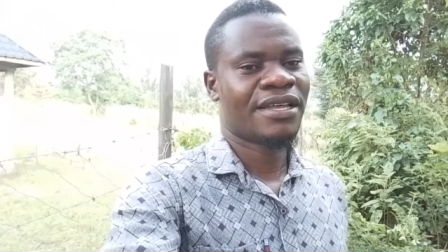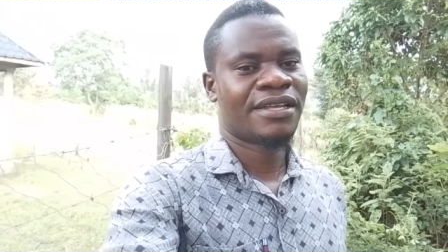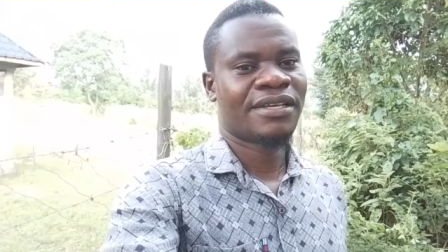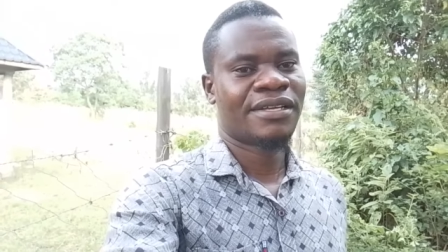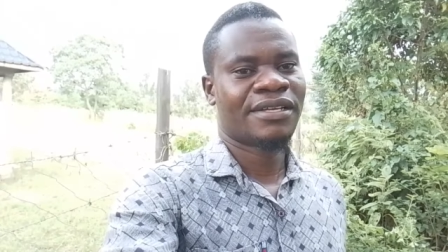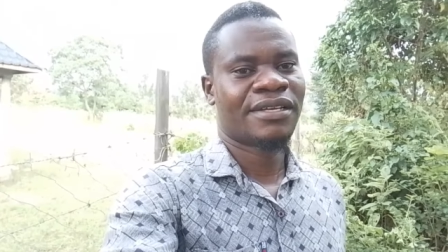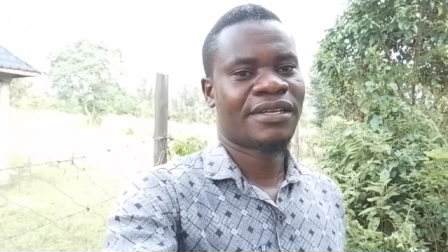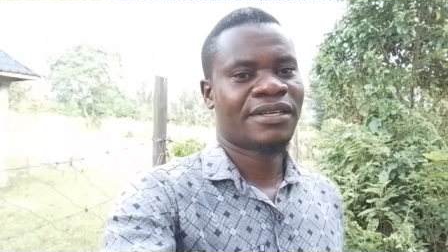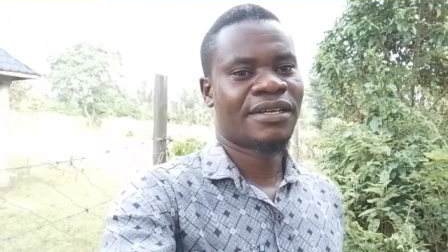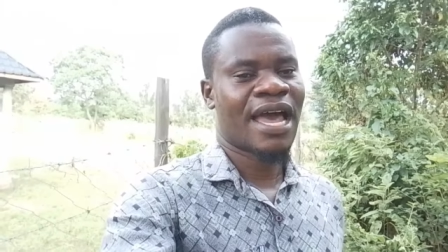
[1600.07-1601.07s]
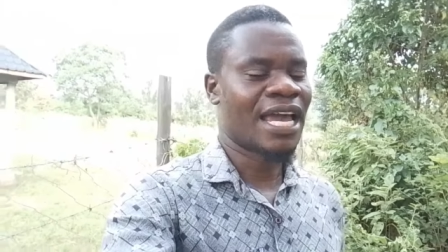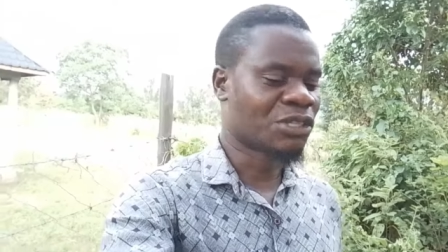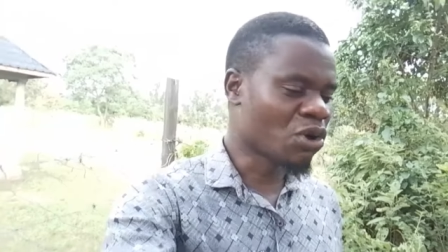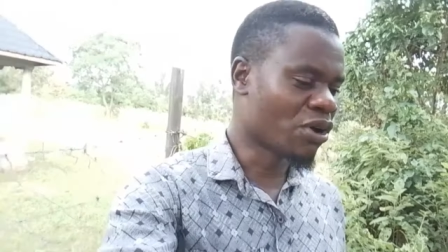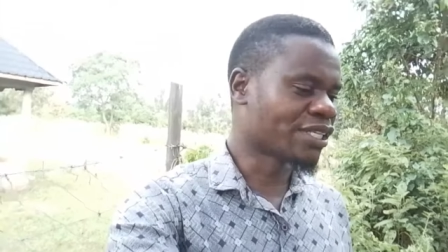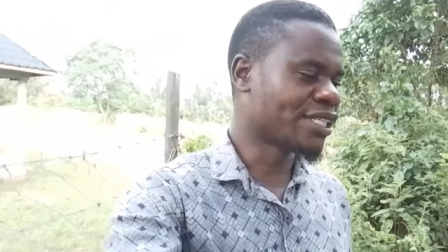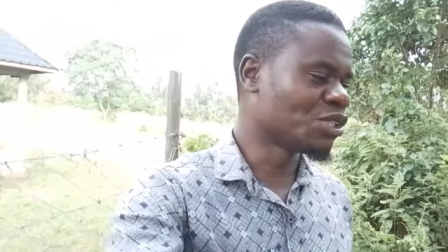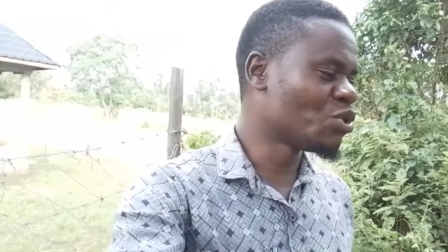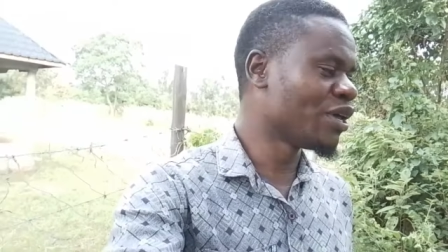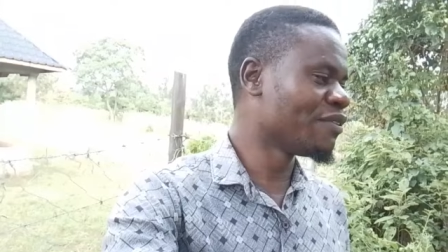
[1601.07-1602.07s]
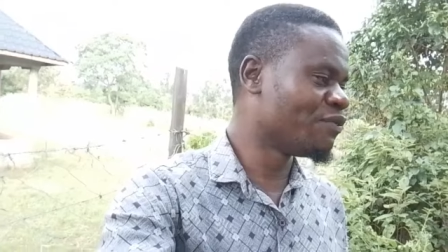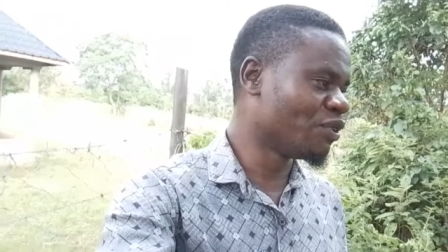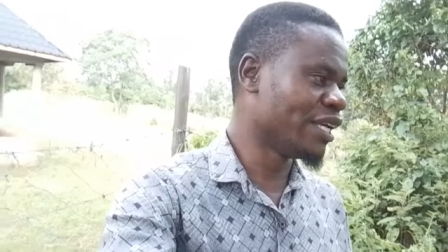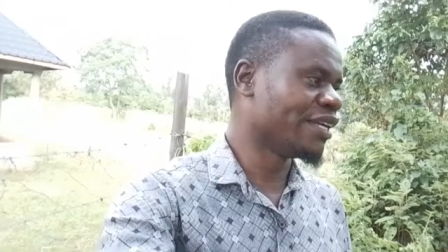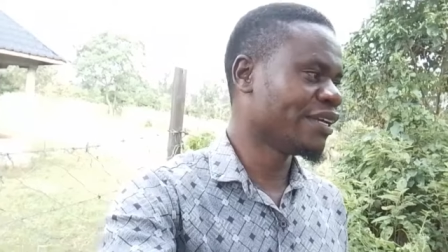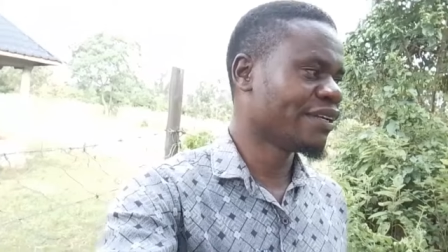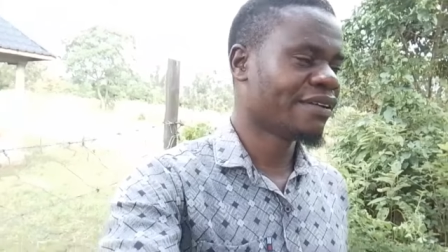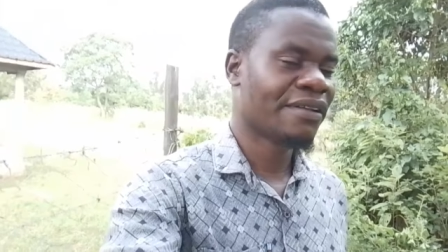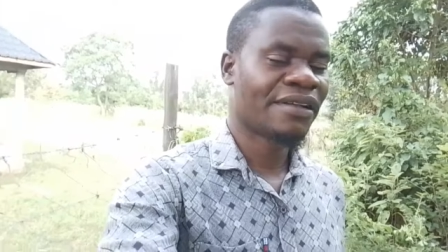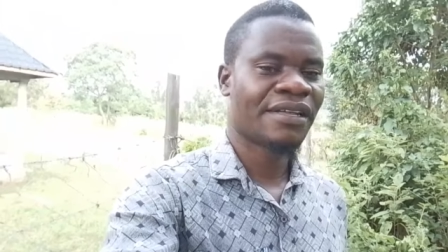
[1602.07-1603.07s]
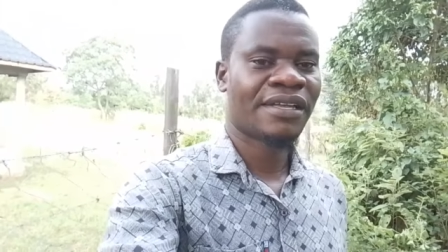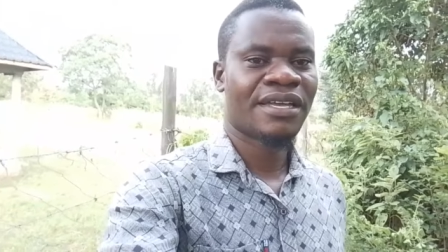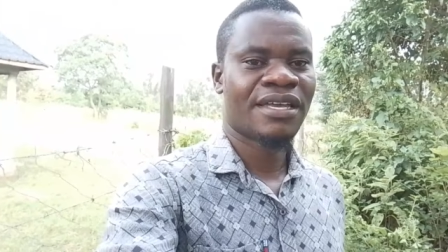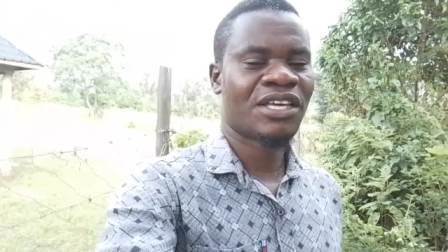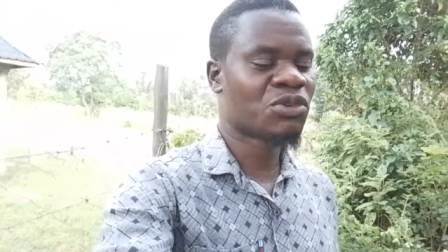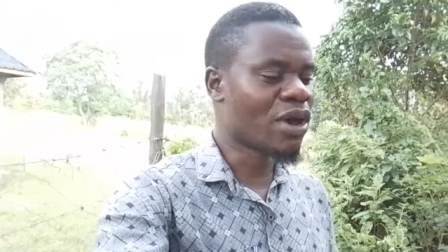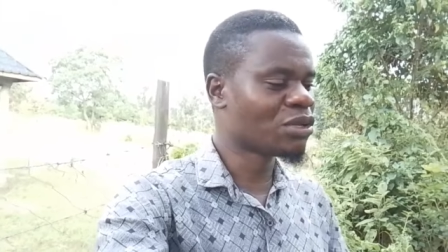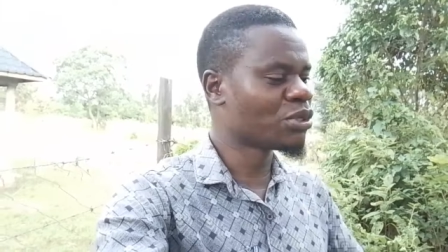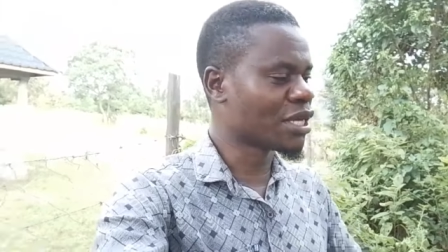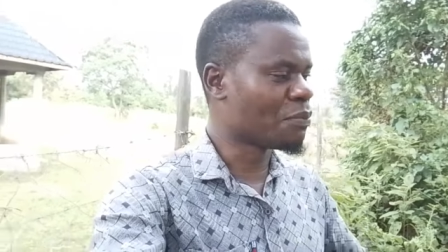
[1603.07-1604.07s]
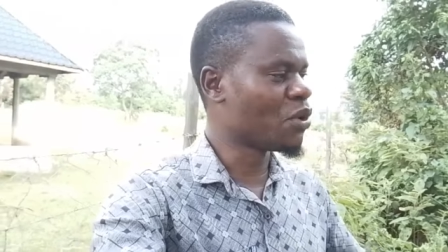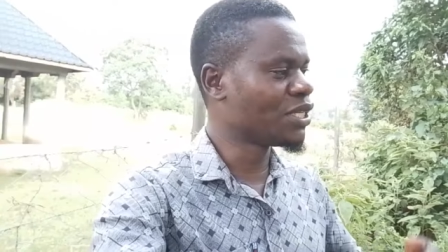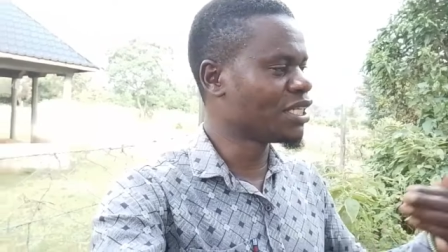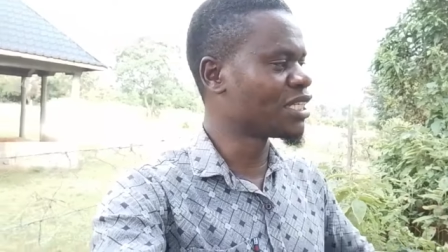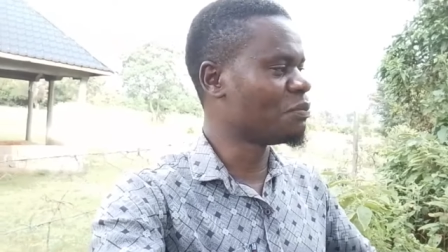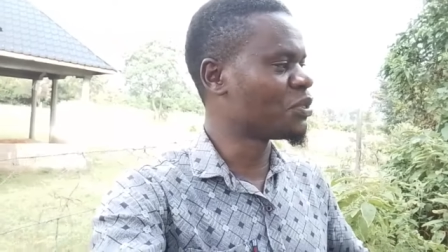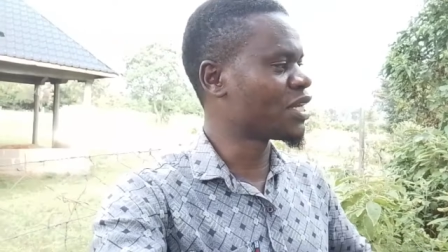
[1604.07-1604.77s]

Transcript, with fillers: I thought he's doing fully, He's going to support this subscriber fully.